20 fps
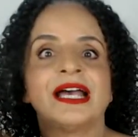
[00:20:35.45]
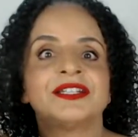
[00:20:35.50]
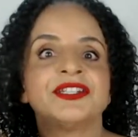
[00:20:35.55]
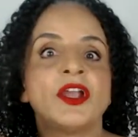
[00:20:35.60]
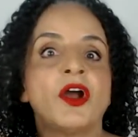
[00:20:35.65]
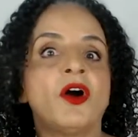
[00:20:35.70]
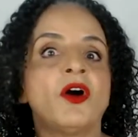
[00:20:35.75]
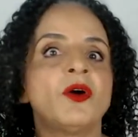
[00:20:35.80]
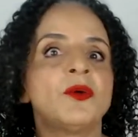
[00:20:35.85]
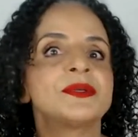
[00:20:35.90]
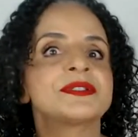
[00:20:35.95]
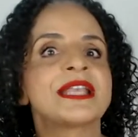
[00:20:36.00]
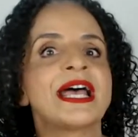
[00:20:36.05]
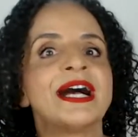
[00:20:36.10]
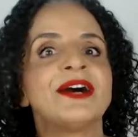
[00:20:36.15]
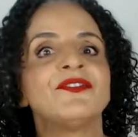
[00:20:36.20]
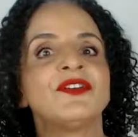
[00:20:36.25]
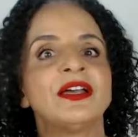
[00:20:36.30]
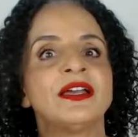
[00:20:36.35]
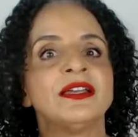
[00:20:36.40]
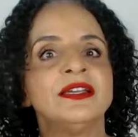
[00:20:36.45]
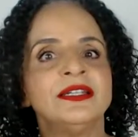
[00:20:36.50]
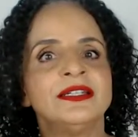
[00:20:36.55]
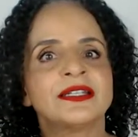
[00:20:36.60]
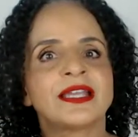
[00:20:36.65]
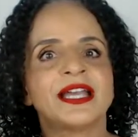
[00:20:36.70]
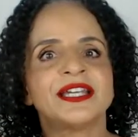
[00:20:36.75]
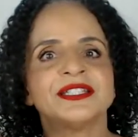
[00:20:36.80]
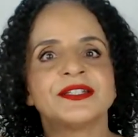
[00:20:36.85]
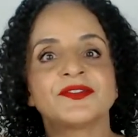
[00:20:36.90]
and you always have a
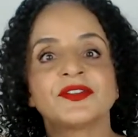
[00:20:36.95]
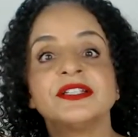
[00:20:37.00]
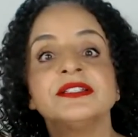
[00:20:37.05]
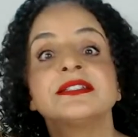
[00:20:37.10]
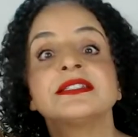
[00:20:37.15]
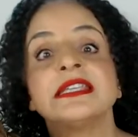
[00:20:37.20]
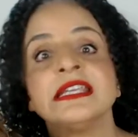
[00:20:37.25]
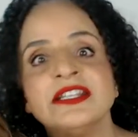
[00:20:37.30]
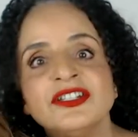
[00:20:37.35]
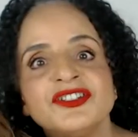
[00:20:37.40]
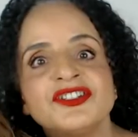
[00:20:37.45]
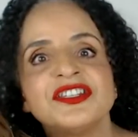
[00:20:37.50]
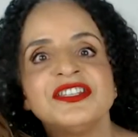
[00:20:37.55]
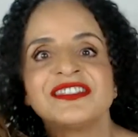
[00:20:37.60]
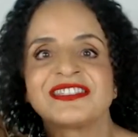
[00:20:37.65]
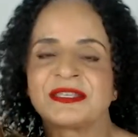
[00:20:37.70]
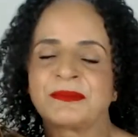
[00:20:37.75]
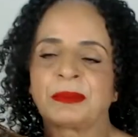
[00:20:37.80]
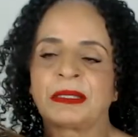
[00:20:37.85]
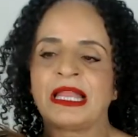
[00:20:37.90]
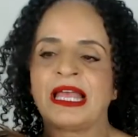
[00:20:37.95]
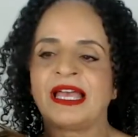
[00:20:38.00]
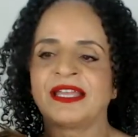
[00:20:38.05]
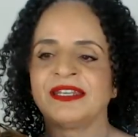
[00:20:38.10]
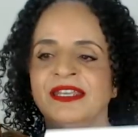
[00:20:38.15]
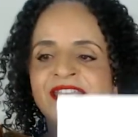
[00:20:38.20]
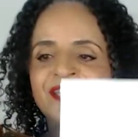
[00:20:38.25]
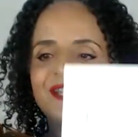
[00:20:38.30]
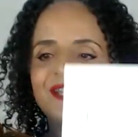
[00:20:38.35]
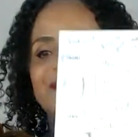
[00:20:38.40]
kind of contingency plan.